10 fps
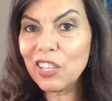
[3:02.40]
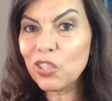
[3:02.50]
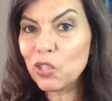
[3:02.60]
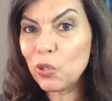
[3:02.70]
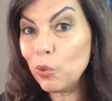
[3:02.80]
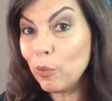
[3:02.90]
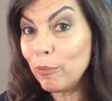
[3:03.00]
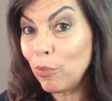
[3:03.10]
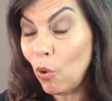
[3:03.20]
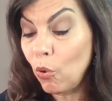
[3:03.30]
2
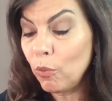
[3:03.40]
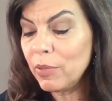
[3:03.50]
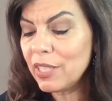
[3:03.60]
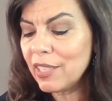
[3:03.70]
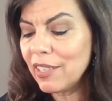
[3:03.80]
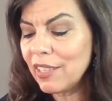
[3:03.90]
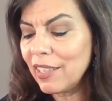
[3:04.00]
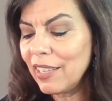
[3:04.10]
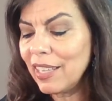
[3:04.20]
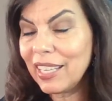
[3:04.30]

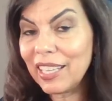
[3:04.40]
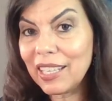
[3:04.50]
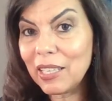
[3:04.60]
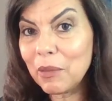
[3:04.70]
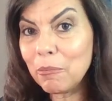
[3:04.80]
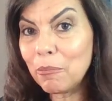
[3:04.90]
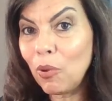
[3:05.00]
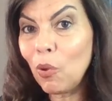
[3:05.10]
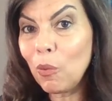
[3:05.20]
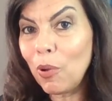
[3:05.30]
bulbs in
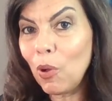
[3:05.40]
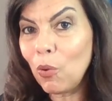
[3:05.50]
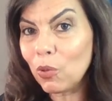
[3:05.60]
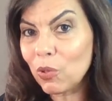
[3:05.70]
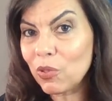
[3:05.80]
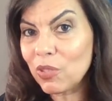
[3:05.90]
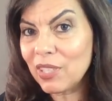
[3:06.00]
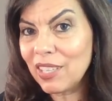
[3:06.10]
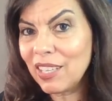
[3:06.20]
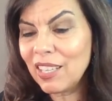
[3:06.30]
bulb holders.
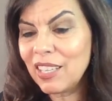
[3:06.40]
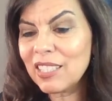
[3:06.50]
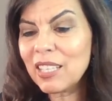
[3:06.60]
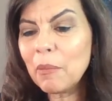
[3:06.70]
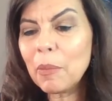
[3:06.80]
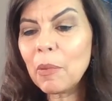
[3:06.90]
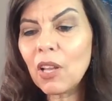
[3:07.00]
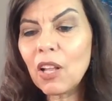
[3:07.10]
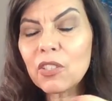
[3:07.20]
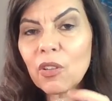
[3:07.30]
Some people
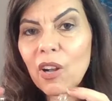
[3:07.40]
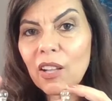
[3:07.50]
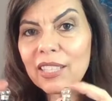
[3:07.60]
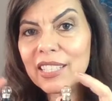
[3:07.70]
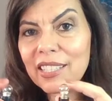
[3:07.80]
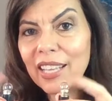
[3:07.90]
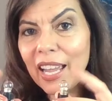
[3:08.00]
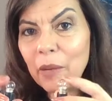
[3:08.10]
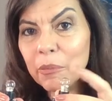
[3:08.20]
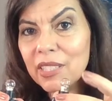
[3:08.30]
also call these
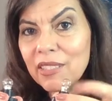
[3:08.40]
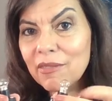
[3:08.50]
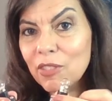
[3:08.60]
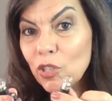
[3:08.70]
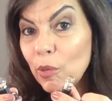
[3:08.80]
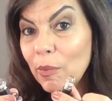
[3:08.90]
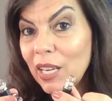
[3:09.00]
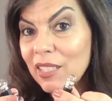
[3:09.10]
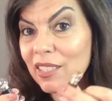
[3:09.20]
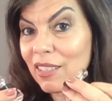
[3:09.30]
lamps, so you
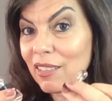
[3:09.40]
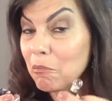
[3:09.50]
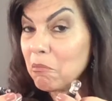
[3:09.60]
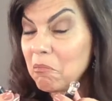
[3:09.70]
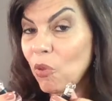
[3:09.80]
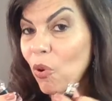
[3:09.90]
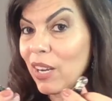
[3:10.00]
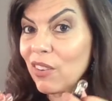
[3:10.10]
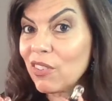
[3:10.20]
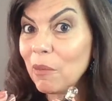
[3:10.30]
might see or
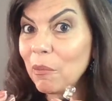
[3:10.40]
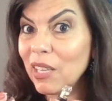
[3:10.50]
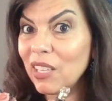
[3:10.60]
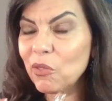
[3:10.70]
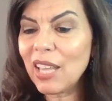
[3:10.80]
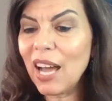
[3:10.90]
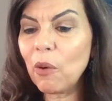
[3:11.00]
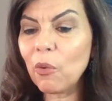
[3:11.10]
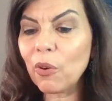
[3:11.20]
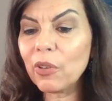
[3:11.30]
hear somebody use that
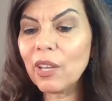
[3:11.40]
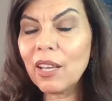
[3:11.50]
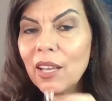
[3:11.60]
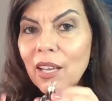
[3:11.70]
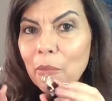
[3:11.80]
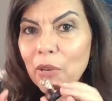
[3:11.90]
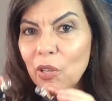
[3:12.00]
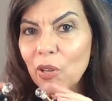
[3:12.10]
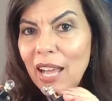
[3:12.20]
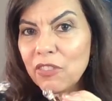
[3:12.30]
word, but
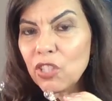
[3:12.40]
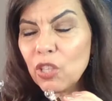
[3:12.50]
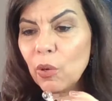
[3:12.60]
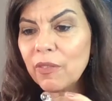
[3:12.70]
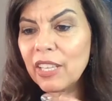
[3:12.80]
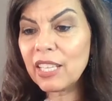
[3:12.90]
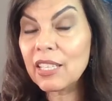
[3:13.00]
you'll have 2 of these.